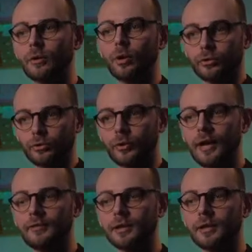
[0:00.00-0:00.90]
also
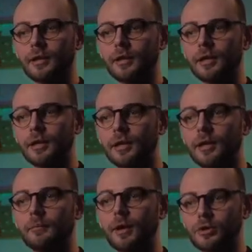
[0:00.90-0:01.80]
have
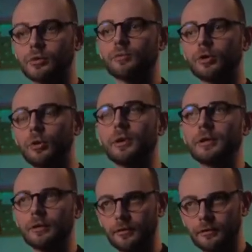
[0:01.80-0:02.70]
a mushroom
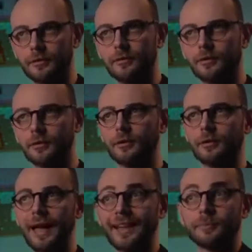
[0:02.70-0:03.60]
growing
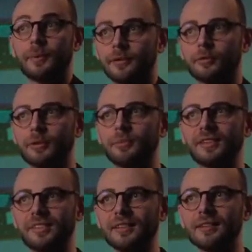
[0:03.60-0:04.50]
aspect to the
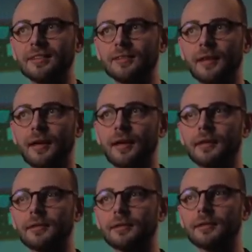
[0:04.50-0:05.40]
business,
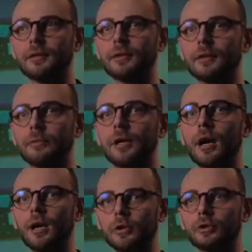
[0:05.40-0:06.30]
and we
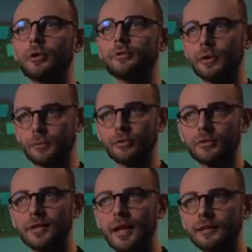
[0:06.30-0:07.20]
are growing
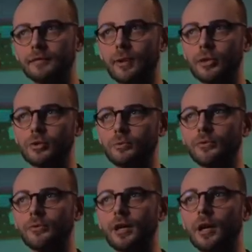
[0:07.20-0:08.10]
pharmaceutically active
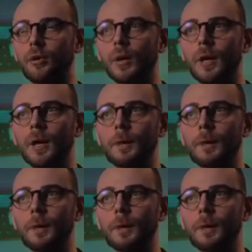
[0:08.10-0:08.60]
mushrooms. Now,